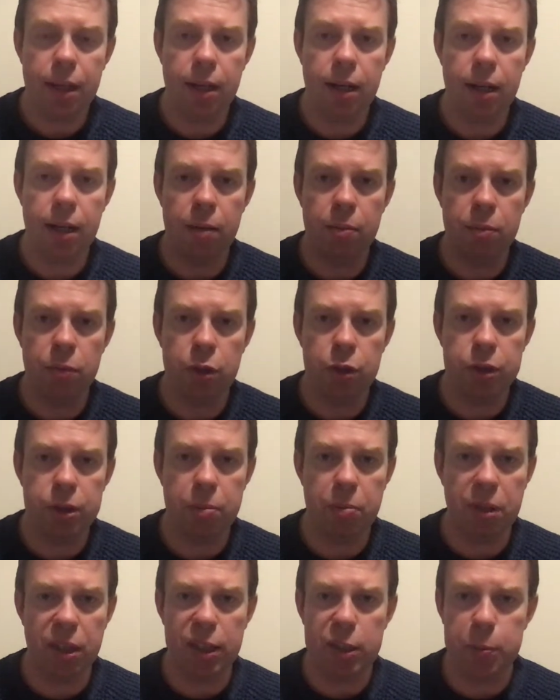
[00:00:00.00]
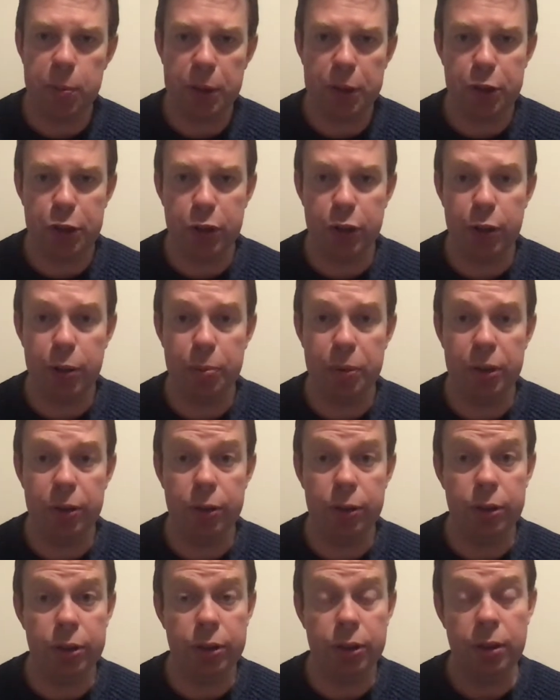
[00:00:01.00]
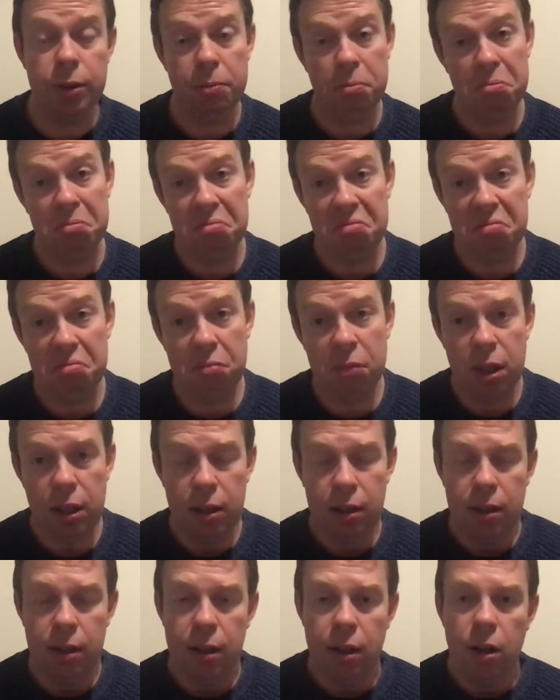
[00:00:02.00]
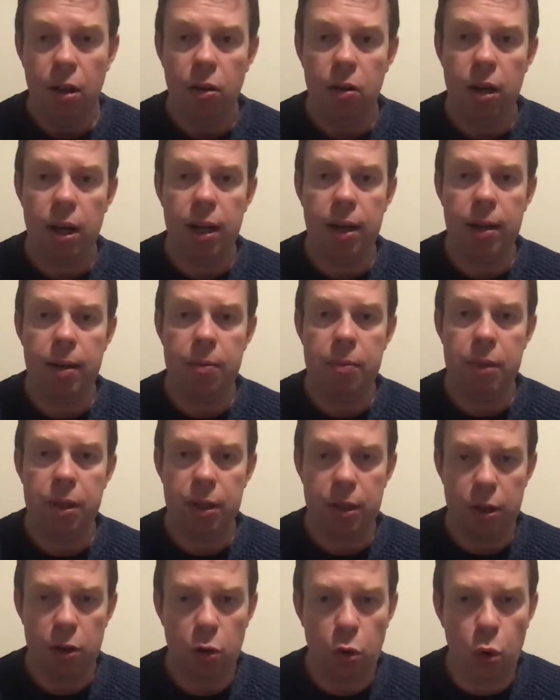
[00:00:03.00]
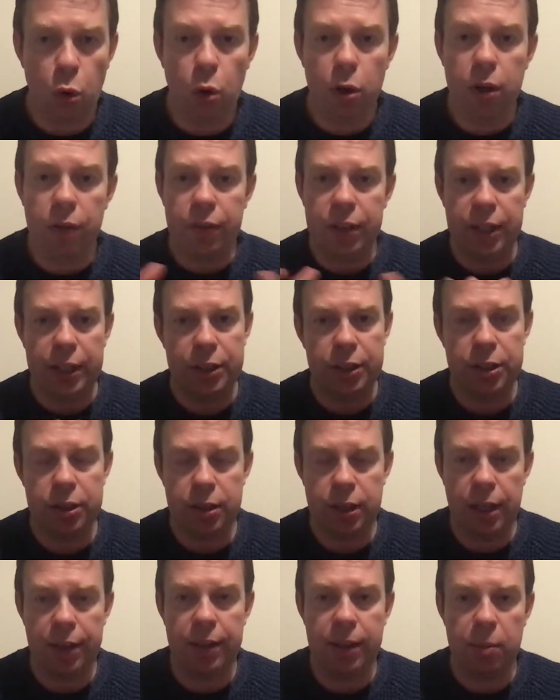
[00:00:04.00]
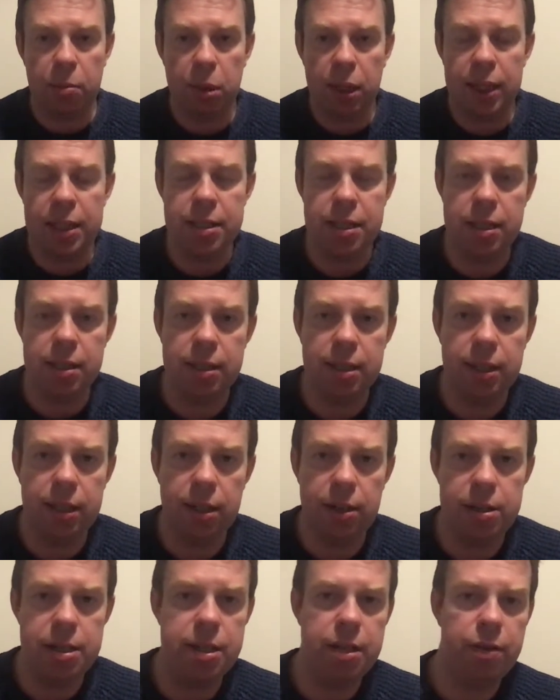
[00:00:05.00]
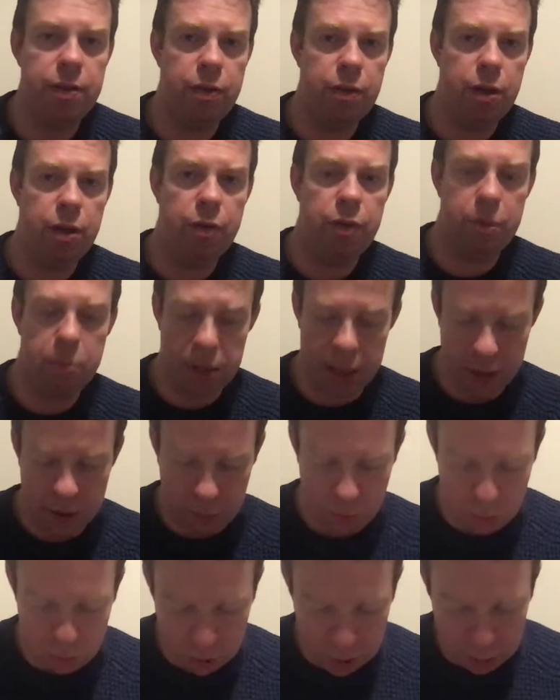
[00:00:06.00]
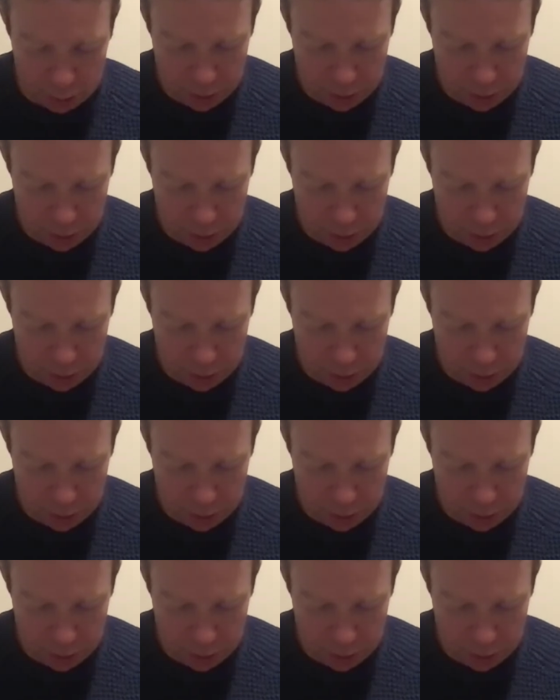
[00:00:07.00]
um, is symbolized by serpents. Um, all of this, I think, plays into the idea of it being the